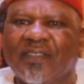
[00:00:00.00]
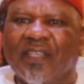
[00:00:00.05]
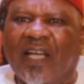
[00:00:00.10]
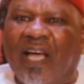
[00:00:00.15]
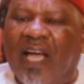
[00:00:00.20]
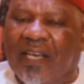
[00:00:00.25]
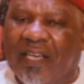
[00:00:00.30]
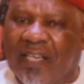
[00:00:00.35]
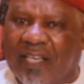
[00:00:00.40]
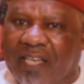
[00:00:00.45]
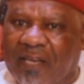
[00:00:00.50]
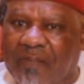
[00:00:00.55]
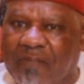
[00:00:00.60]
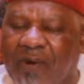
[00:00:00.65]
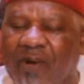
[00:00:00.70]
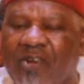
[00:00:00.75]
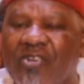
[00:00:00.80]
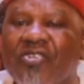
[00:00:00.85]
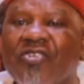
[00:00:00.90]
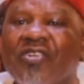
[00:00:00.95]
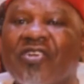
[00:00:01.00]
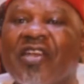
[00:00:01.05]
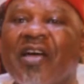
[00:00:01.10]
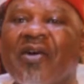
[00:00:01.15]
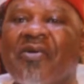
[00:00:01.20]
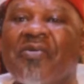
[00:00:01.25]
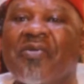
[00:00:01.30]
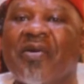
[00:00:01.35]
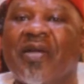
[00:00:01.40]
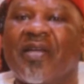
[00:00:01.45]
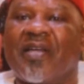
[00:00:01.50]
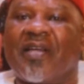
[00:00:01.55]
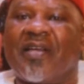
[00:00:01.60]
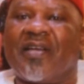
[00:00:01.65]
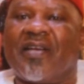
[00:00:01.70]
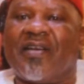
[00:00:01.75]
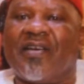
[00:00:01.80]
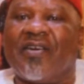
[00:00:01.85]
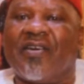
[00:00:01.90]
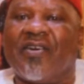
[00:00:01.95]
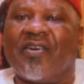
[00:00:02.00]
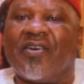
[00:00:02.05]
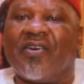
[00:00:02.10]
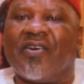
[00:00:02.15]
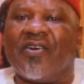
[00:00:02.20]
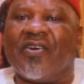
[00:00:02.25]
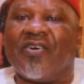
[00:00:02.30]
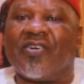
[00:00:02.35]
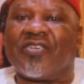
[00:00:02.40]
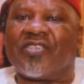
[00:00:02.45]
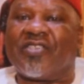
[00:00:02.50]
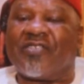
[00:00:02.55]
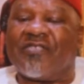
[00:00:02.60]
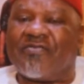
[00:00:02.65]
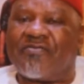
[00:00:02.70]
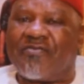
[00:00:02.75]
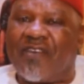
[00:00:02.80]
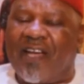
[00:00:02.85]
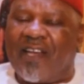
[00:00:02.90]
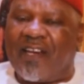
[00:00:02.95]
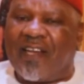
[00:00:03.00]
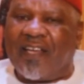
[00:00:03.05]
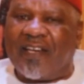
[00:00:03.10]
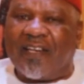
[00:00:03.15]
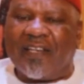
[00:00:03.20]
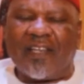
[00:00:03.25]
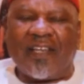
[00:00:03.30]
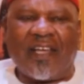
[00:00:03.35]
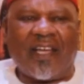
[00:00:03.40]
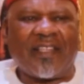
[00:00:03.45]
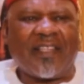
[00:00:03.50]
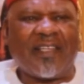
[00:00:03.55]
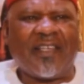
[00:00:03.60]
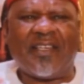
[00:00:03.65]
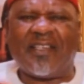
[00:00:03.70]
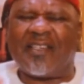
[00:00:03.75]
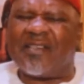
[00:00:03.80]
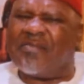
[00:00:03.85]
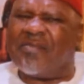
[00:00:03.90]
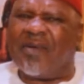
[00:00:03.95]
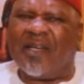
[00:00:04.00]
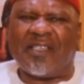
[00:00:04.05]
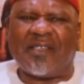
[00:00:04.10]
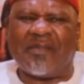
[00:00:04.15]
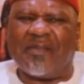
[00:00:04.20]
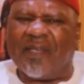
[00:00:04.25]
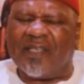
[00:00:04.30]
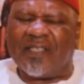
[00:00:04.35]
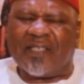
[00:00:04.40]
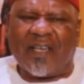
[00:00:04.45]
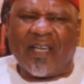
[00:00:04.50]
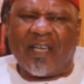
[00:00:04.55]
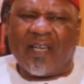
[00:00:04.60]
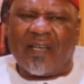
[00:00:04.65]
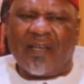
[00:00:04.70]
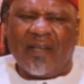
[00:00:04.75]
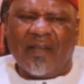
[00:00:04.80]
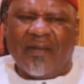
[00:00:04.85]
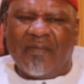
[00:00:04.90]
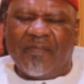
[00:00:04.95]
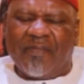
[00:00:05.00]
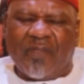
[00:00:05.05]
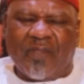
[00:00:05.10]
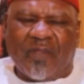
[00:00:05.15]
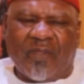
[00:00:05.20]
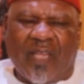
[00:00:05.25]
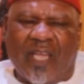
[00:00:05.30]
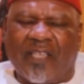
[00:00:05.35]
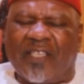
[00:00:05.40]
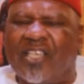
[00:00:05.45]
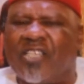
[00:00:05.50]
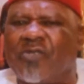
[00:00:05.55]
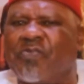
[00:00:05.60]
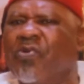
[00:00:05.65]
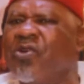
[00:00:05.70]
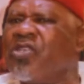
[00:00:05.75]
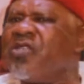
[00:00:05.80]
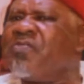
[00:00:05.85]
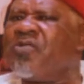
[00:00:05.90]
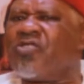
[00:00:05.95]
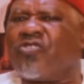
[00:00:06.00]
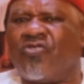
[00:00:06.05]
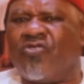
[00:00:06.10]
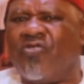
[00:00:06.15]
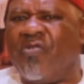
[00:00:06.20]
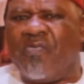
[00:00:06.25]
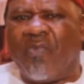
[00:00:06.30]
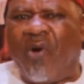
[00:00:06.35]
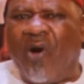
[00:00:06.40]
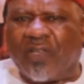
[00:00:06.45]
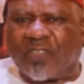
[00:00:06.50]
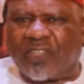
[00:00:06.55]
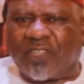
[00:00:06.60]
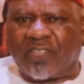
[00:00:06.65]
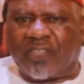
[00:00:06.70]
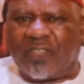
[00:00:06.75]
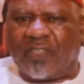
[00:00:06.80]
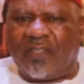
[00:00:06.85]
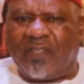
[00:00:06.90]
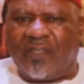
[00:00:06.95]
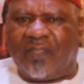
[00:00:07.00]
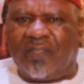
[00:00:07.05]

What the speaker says: And it kept on going that way until finally, I think the best bet that exposed me so much